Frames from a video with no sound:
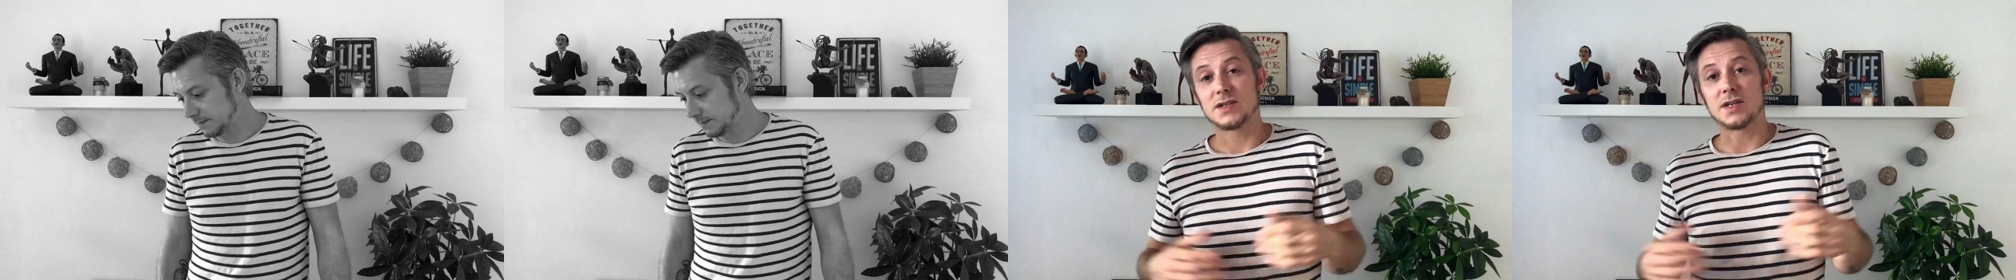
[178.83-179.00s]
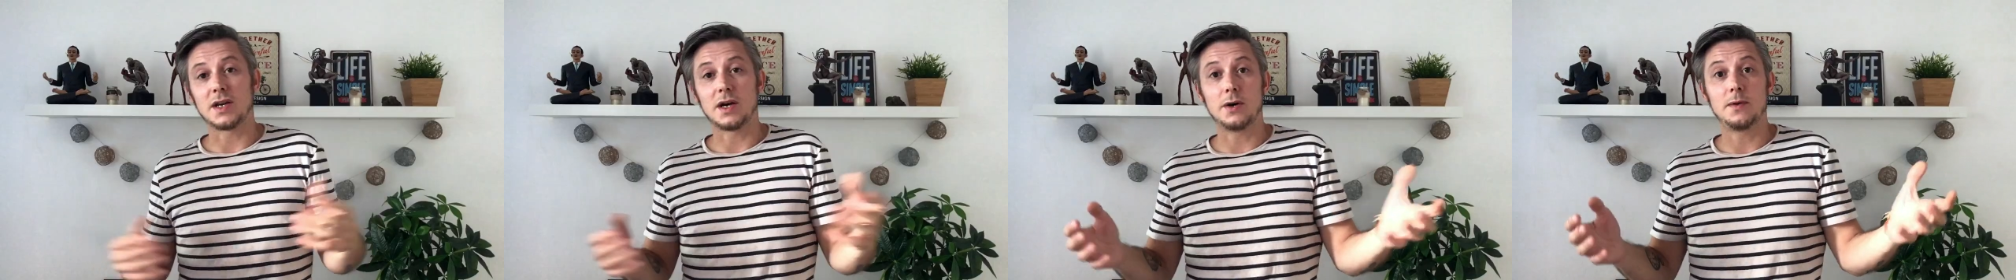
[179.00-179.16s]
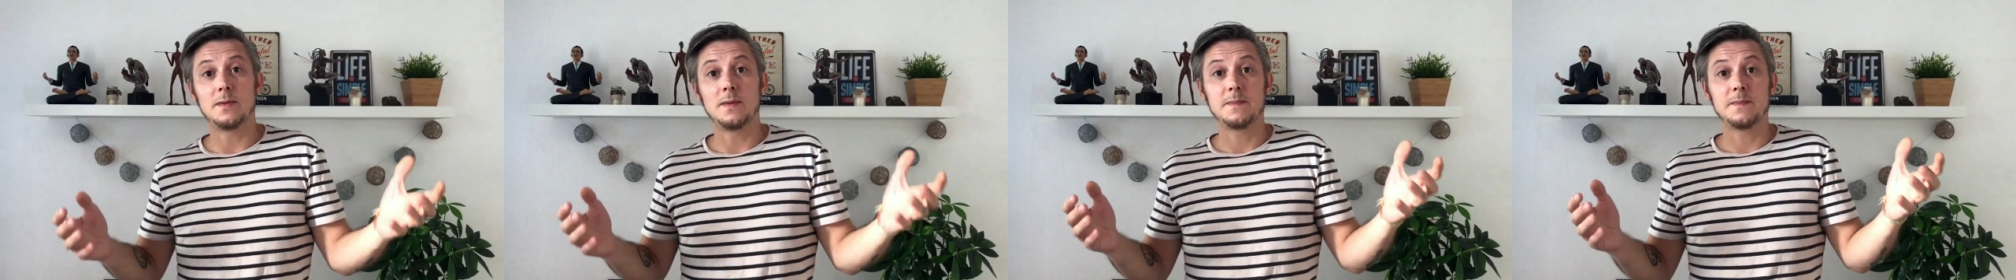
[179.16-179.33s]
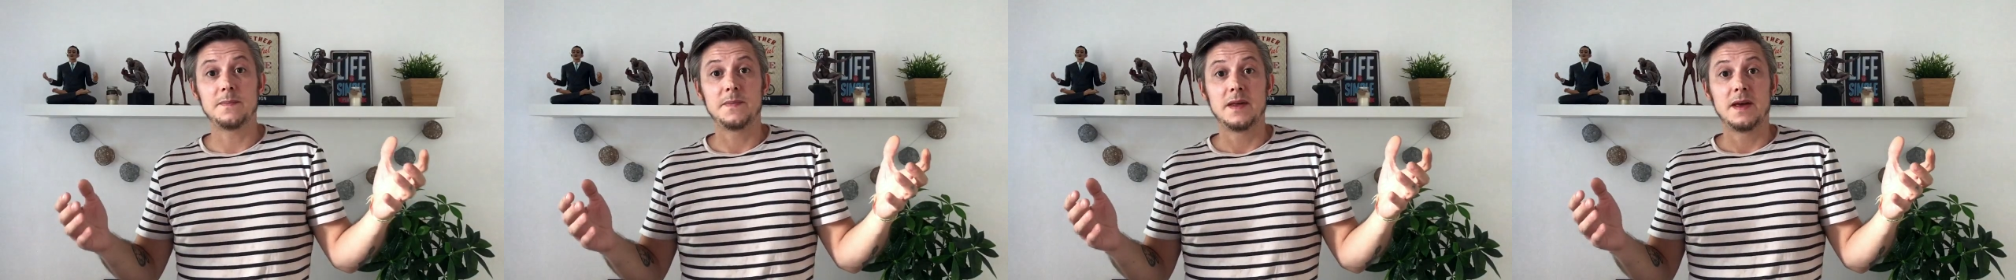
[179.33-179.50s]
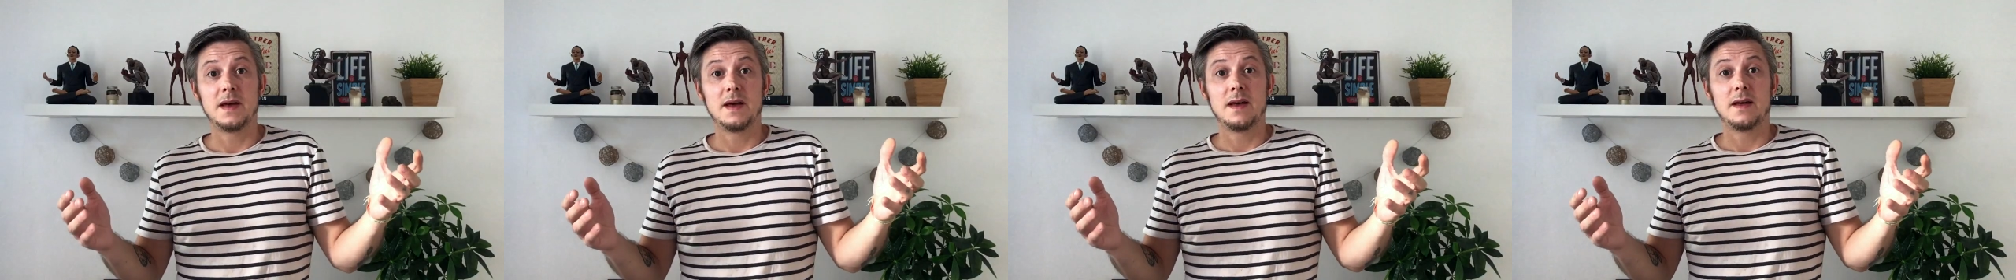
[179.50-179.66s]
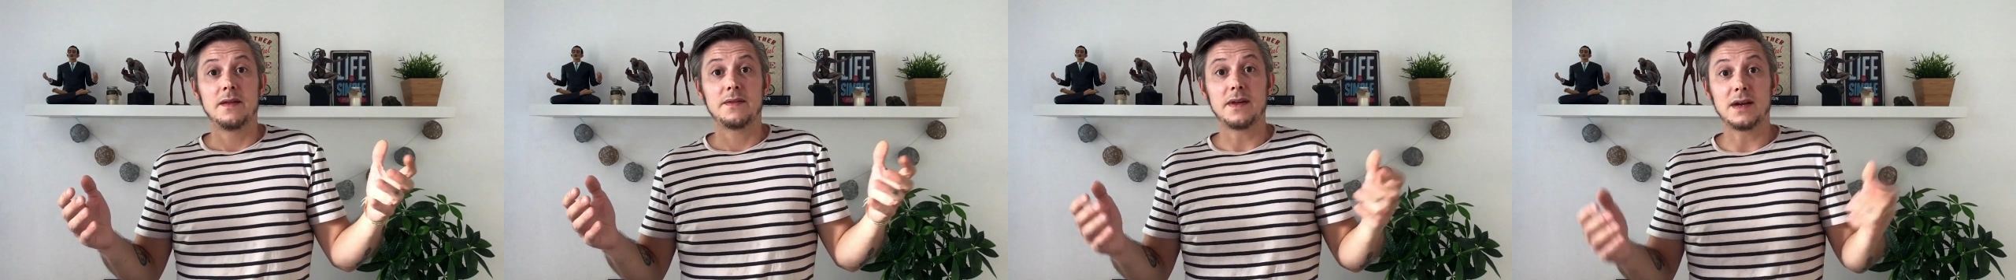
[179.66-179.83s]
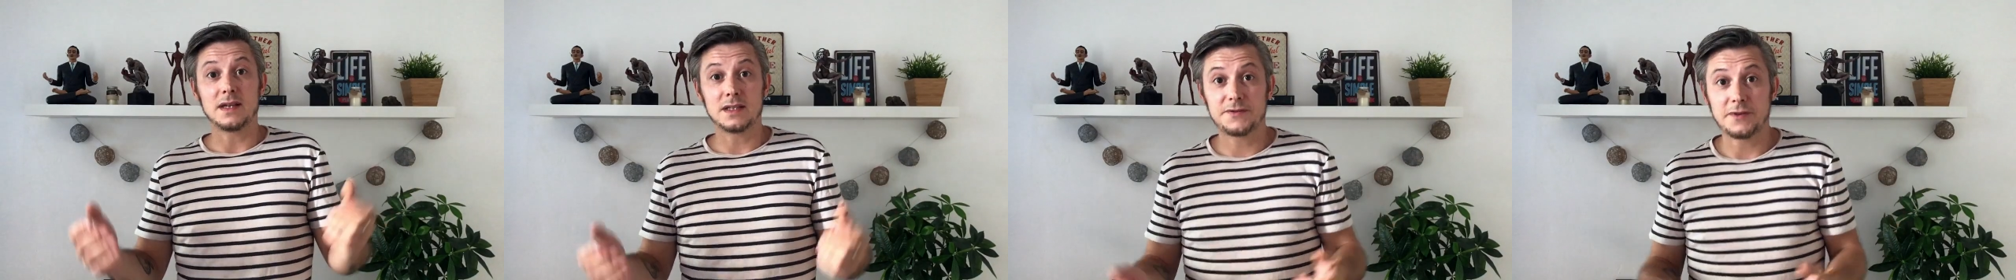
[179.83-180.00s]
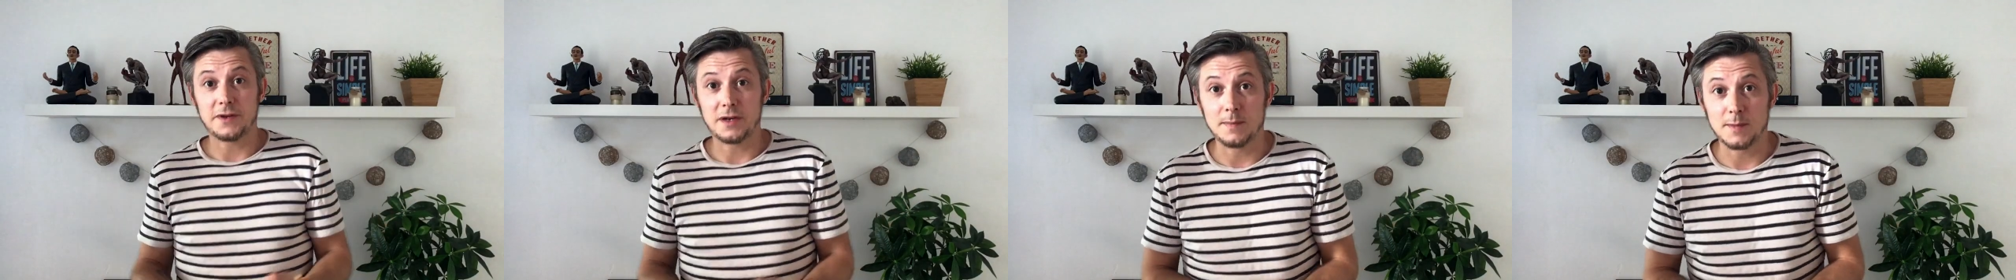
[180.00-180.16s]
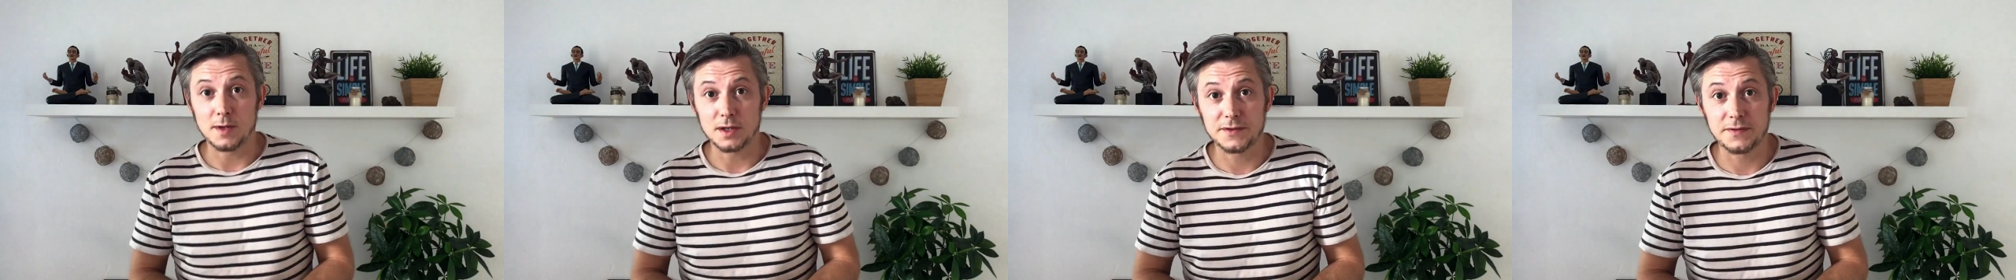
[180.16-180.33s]
So, thanks
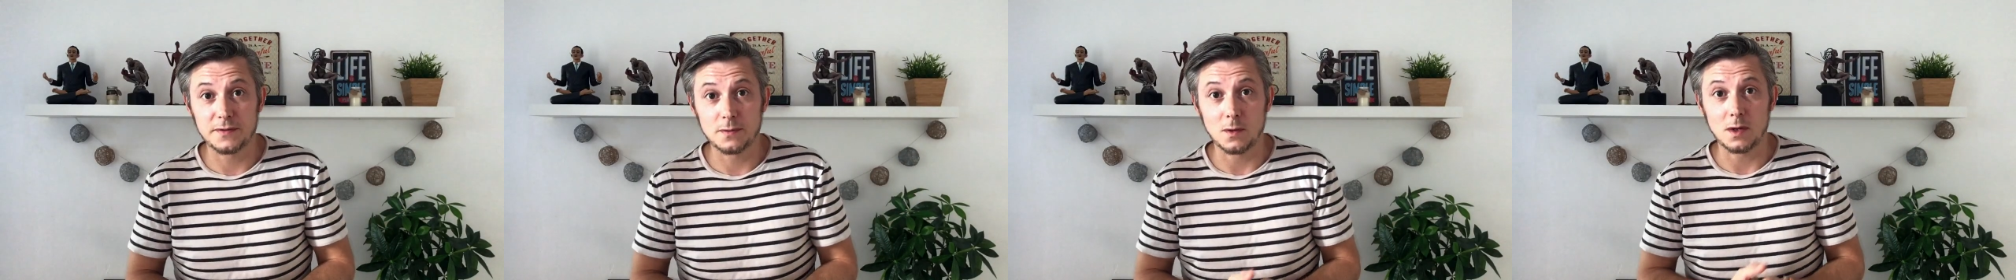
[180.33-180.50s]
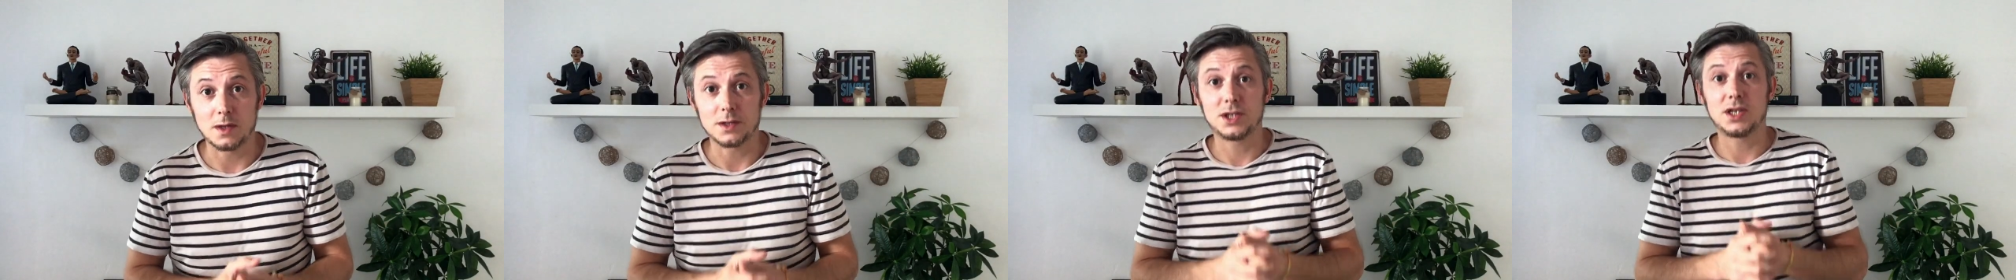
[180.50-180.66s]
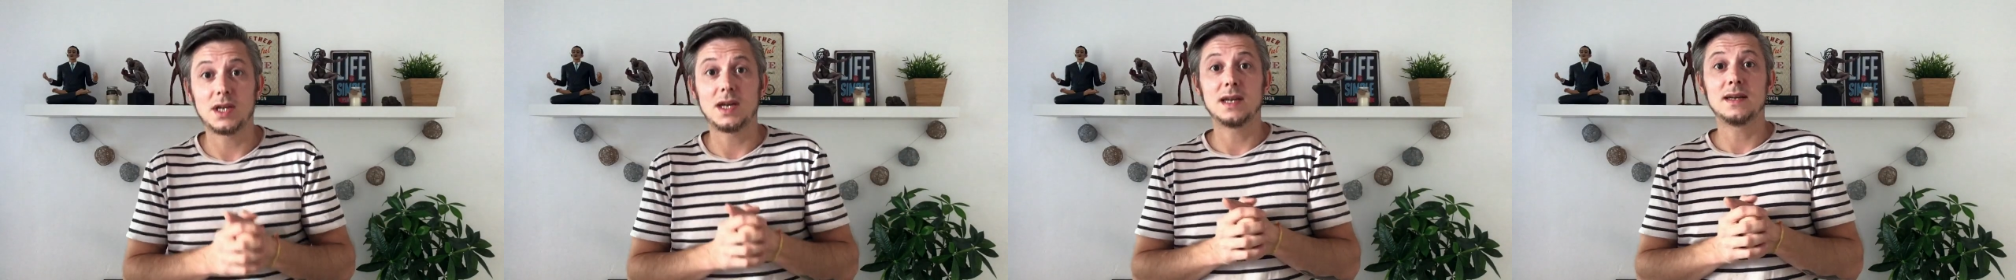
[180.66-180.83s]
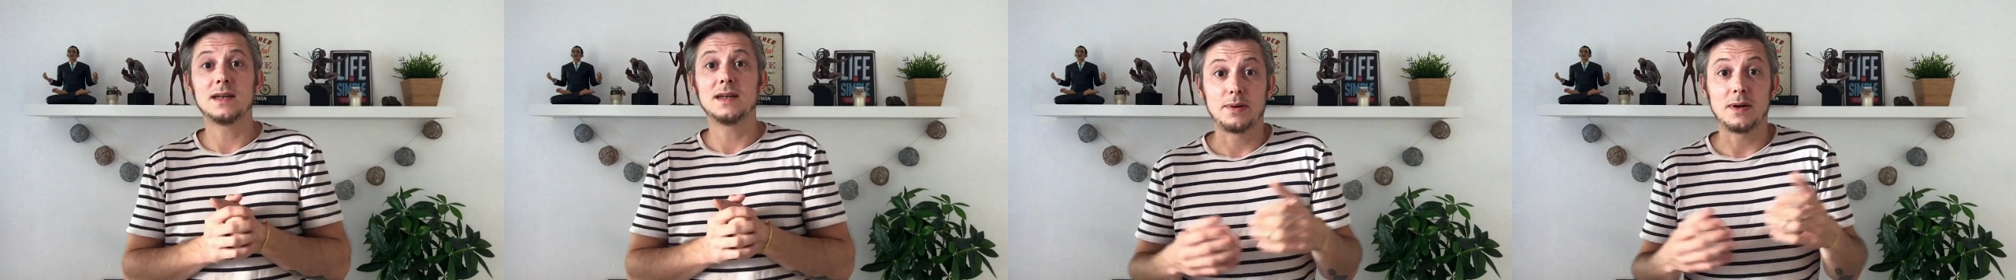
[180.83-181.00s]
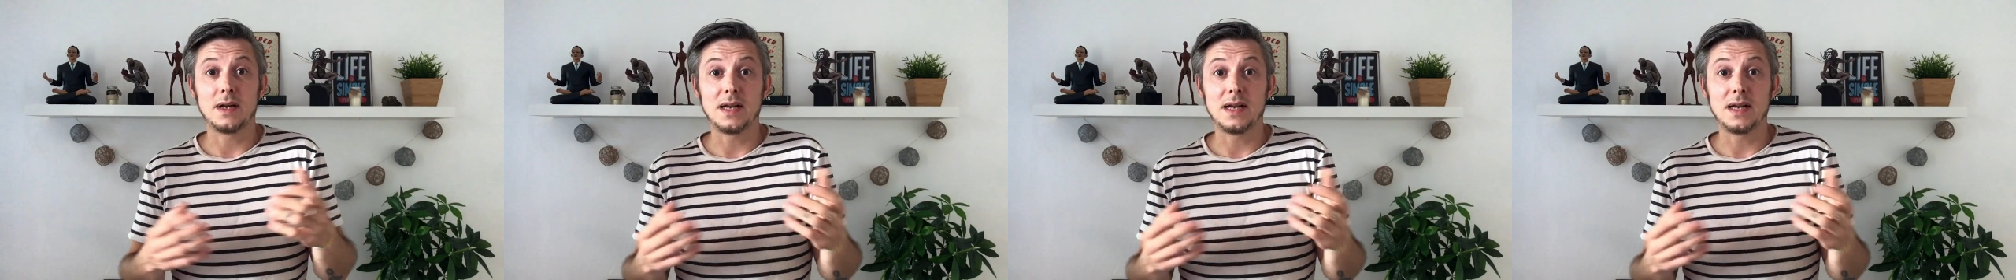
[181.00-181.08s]
very much for watching.